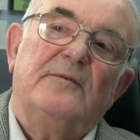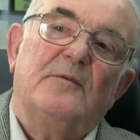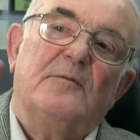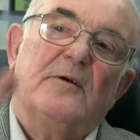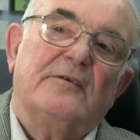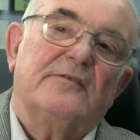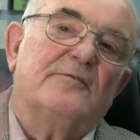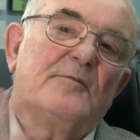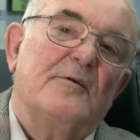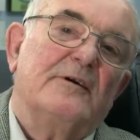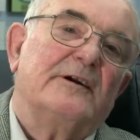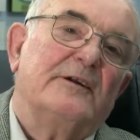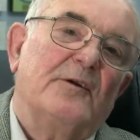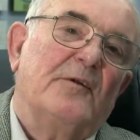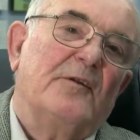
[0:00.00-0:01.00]
once
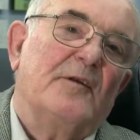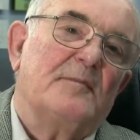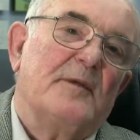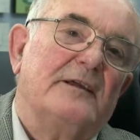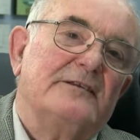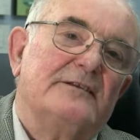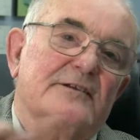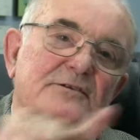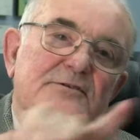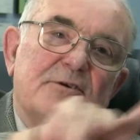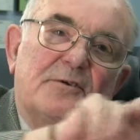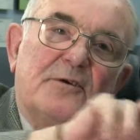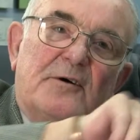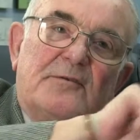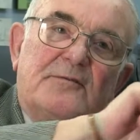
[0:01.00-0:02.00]
working on the benches, you're
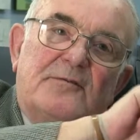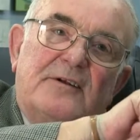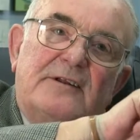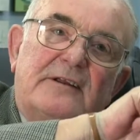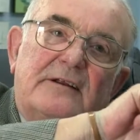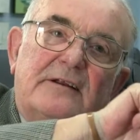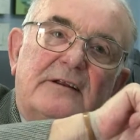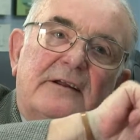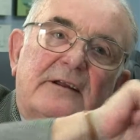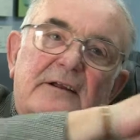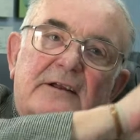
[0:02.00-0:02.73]
not fitting